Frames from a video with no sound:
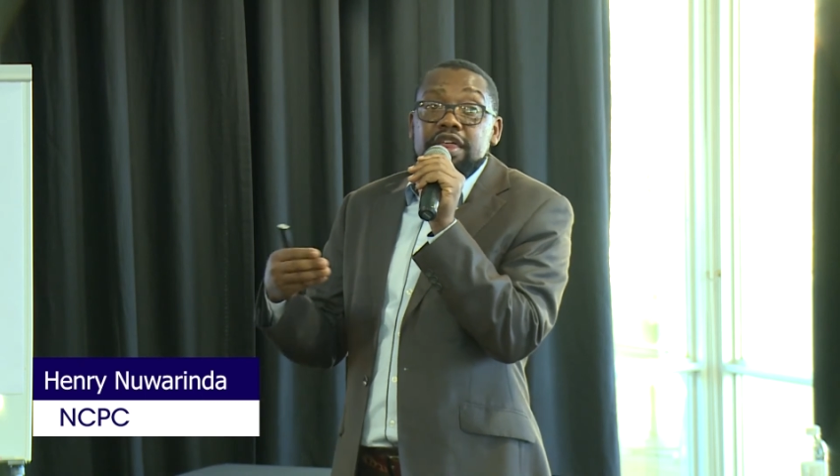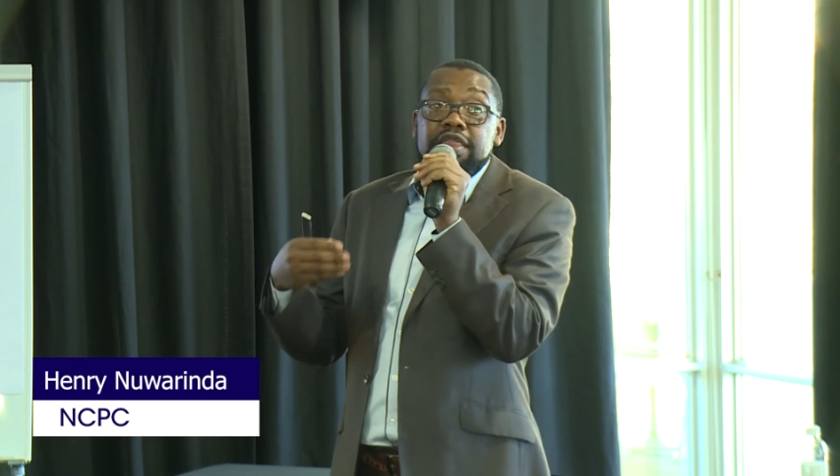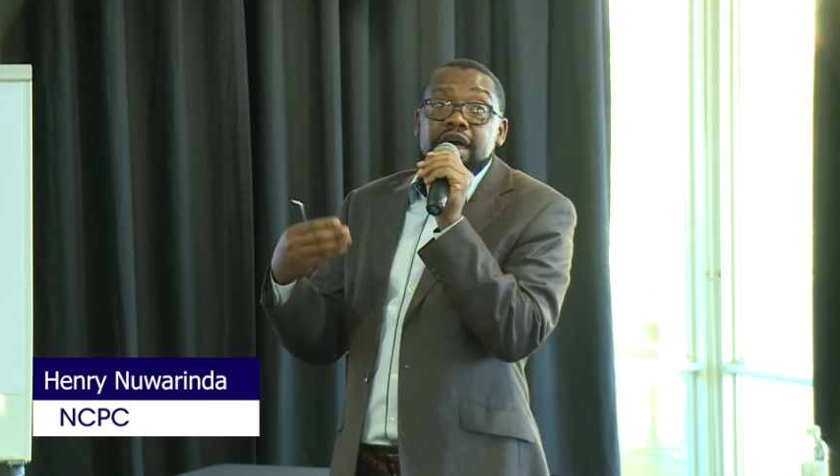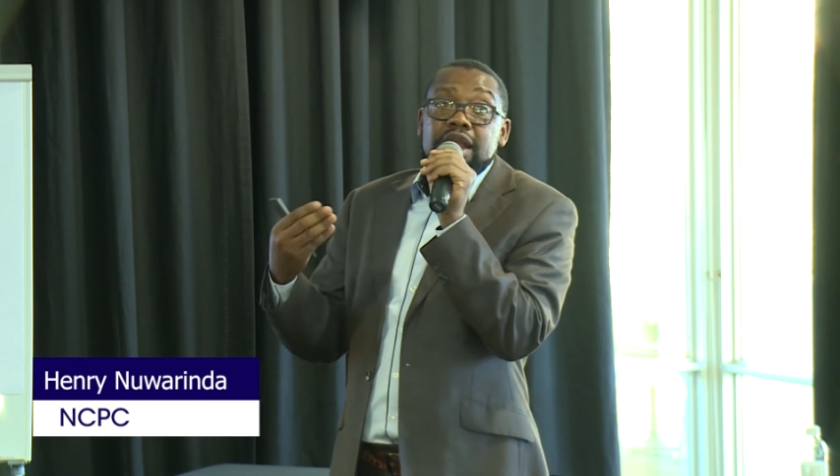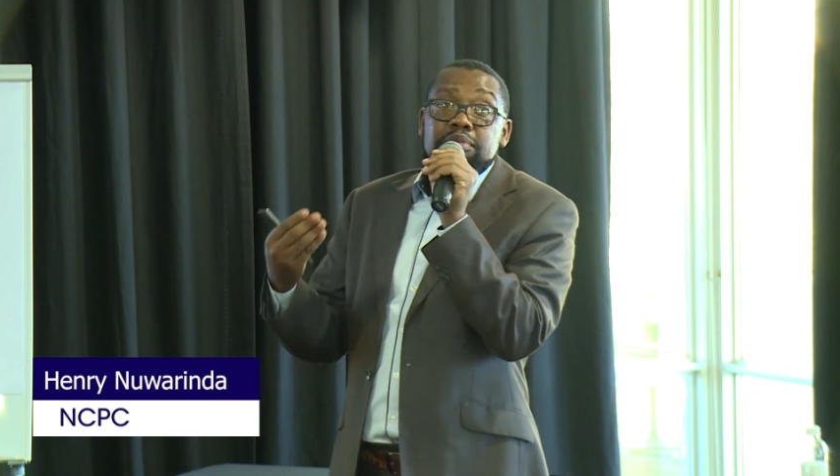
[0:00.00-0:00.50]

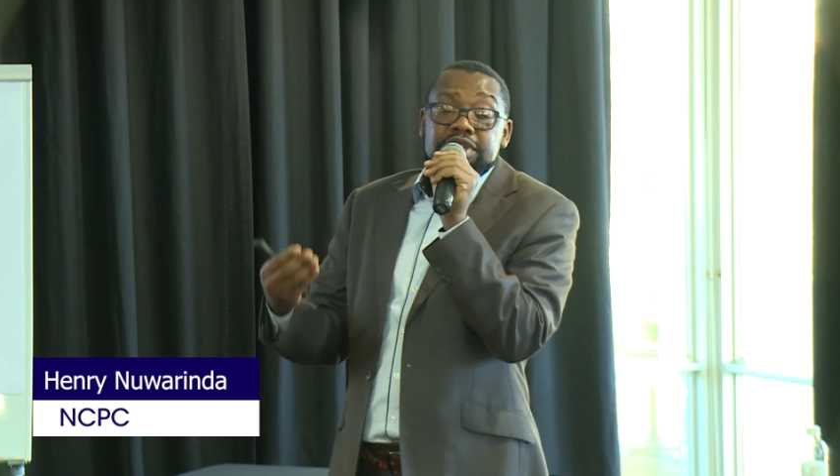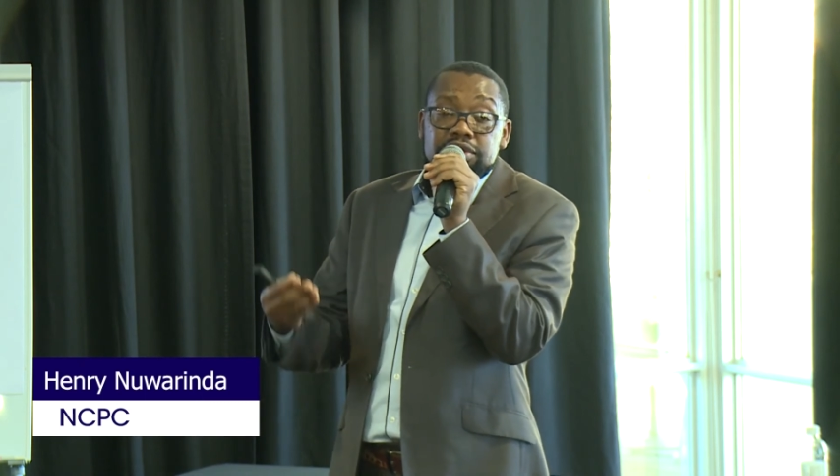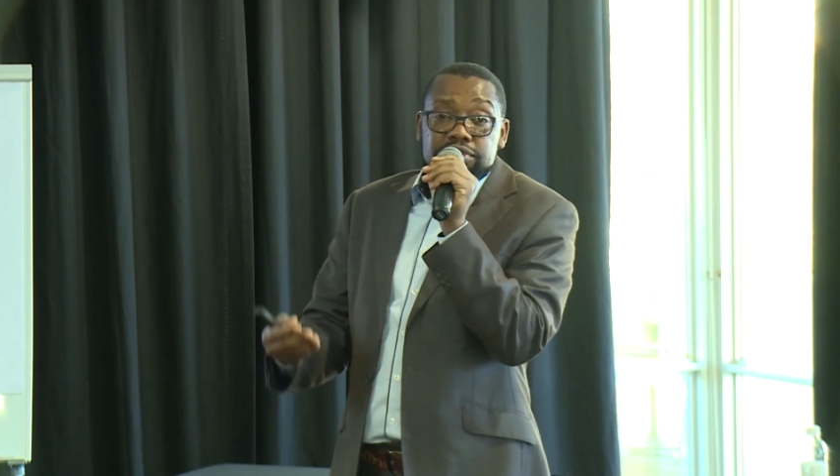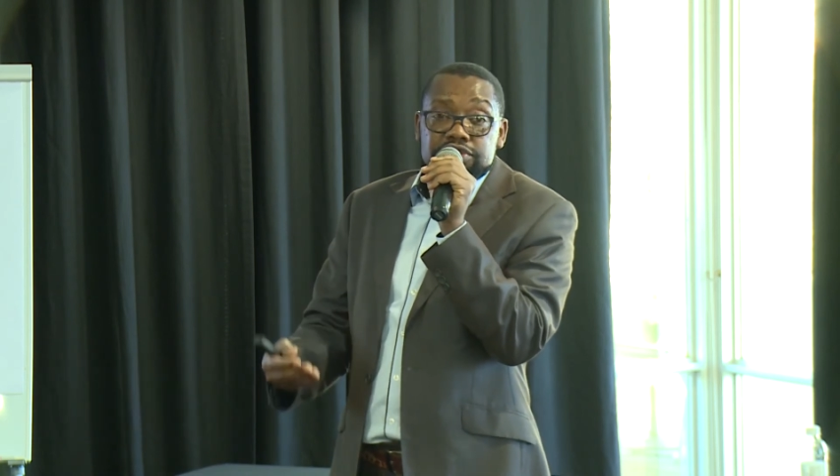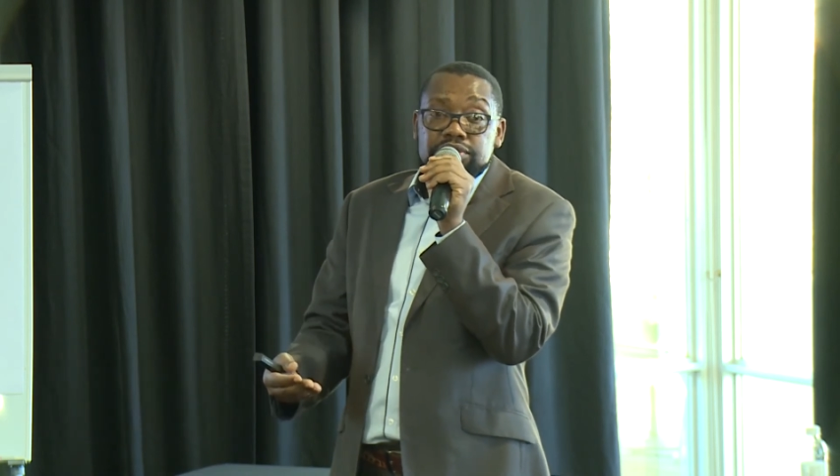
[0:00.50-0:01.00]
their
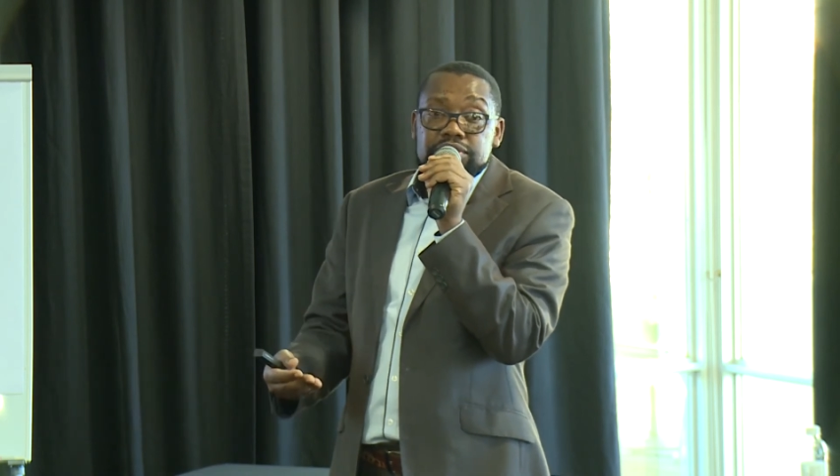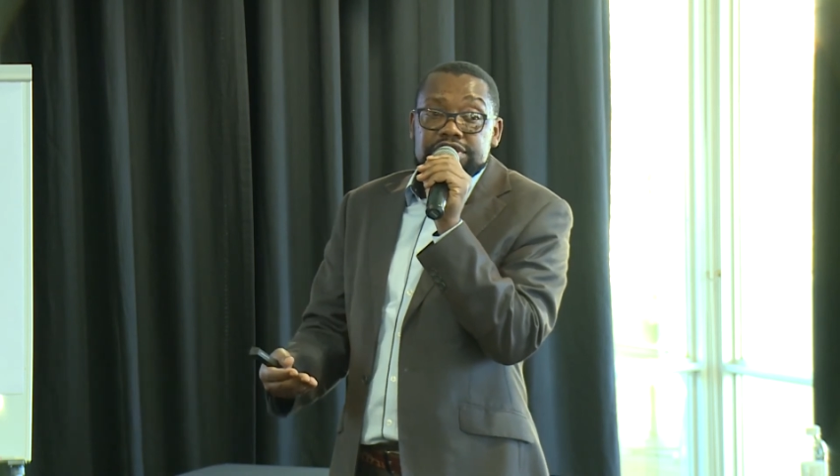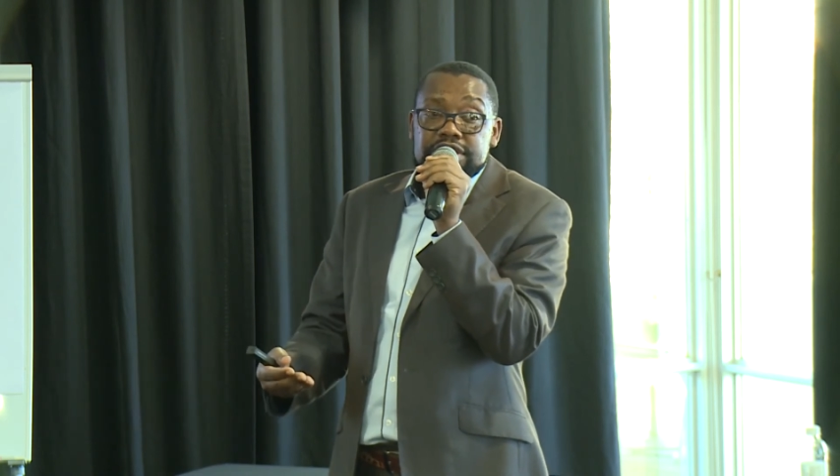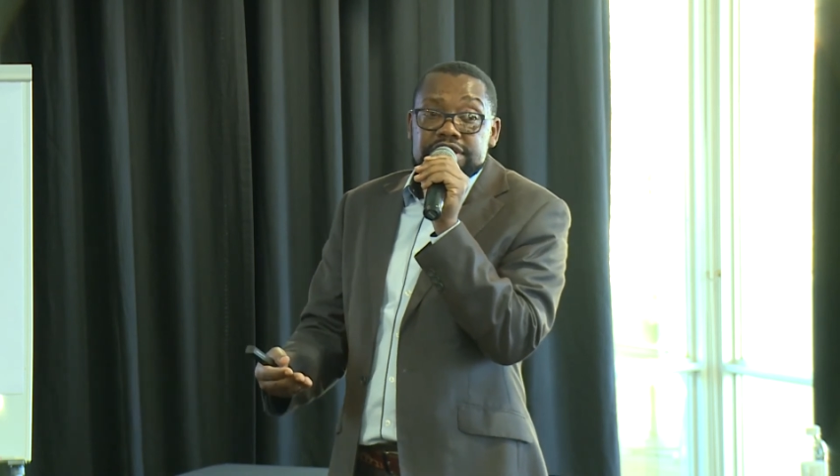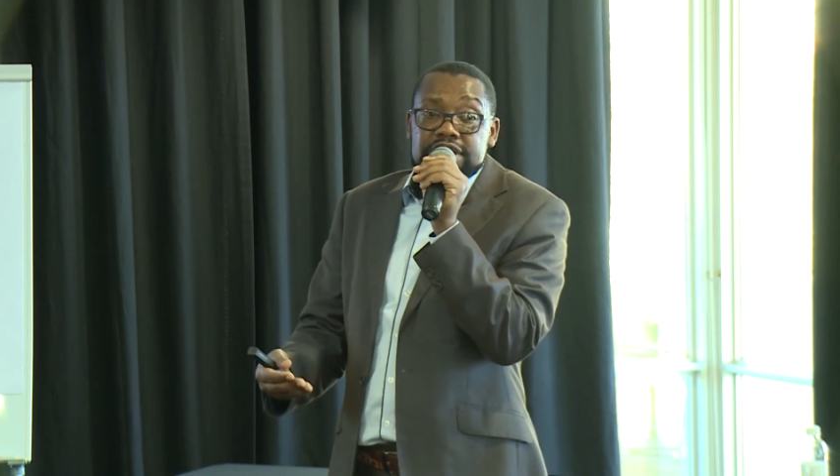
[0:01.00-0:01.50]
limited
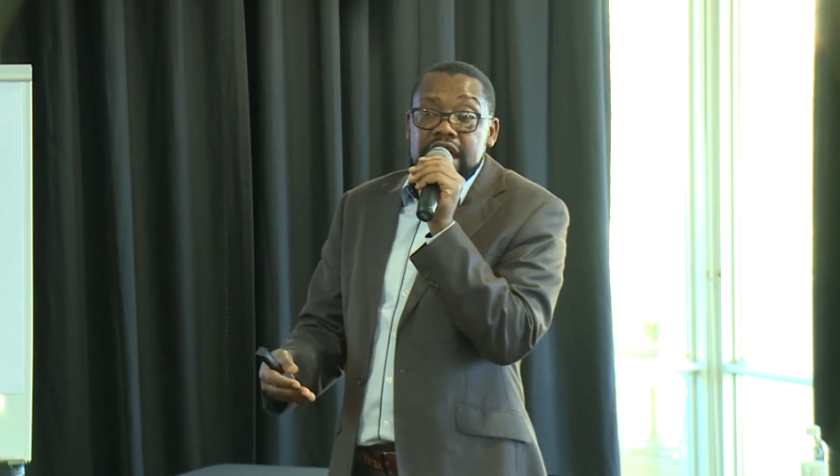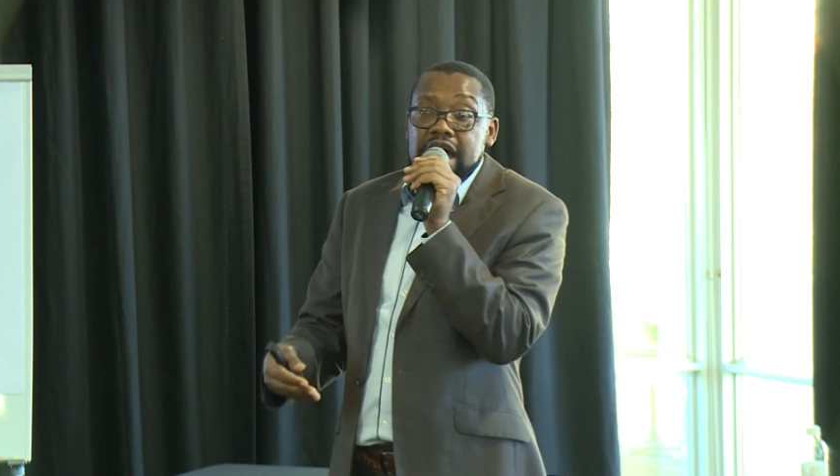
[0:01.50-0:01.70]
resources,